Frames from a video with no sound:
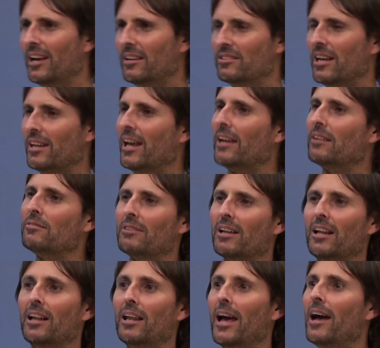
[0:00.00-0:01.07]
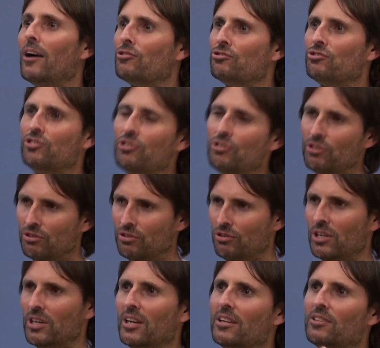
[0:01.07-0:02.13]
so that allows
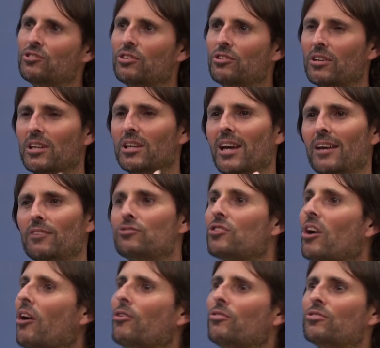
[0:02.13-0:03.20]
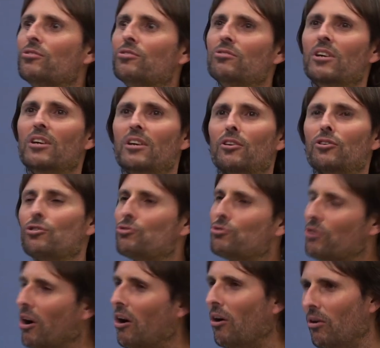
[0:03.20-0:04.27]
you to get total
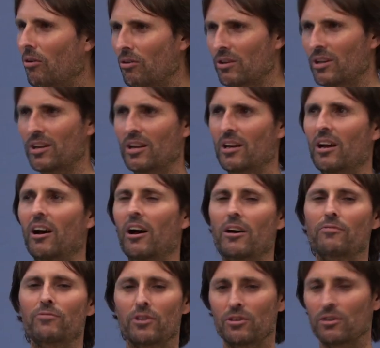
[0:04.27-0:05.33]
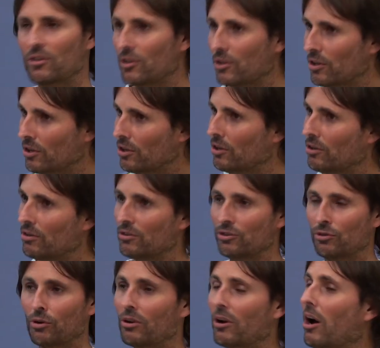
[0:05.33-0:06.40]
control over
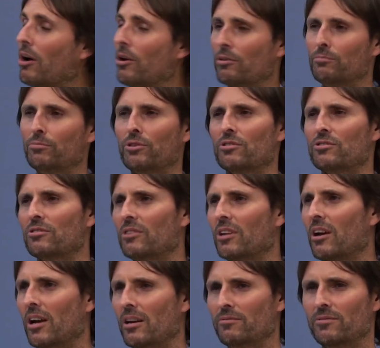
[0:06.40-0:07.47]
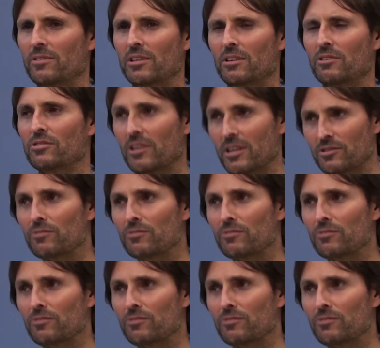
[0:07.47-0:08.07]
your own personal life. So